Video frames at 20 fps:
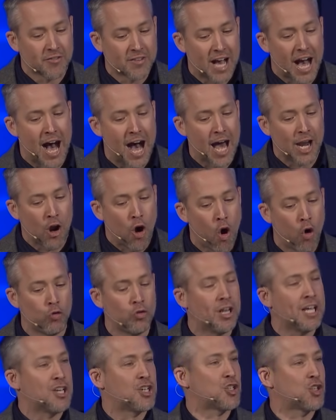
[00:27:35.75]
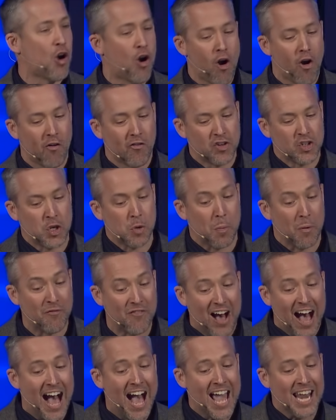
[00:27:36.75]
of God only serves to
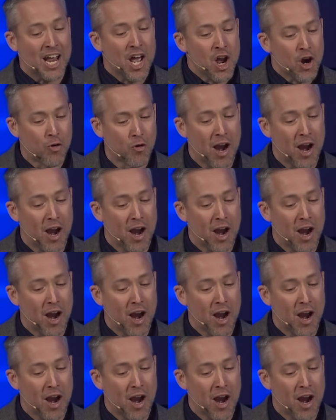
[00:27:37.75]
provide